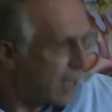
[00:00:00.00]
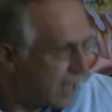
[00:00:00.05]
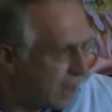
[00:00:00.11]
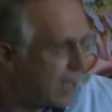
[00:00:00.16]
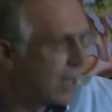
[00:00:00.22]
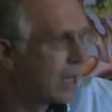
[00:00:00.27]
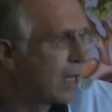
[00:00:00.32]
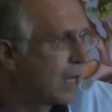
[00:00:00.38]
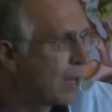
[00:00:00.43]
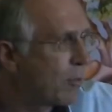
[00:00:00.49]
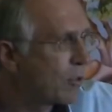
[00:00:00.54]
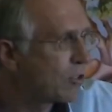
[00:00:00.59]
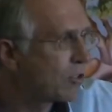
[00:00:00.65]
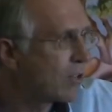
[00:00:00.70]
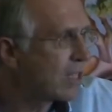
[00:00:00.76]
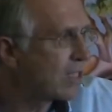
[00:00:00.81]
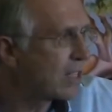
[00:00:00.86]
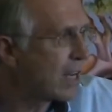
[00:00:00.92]
And then he
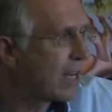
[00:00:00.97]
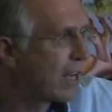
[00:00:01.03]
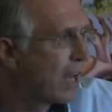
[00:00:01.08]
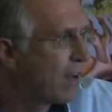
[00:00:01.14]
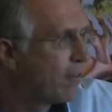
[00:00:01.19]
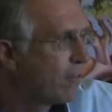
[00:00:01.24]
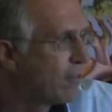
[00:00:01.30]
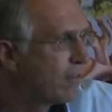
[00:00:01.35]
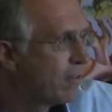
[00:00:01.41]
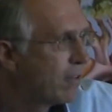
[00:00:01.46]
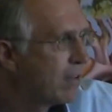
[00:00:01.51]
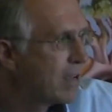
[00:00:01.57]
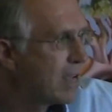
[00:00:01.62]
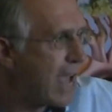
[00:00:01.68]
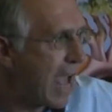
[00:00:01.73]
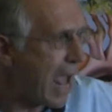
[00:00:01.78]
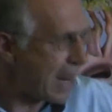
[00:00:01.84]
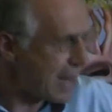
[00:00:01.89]
demonstrates that love.
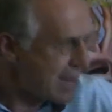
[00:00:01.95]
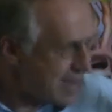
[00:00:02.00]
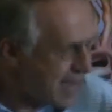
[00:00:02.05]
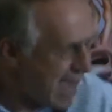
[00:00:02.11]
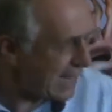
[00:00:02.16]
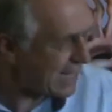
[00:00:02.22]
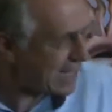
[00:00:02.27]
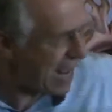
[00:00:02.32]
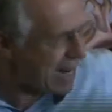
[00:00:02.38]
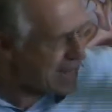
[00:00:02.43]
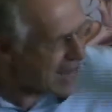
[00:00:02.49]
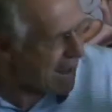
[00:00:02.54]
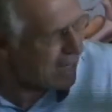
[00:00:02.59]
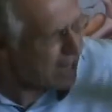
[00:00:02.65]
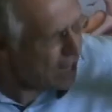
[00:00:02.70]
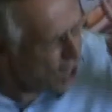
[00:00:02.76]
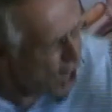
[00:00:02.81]
And that and that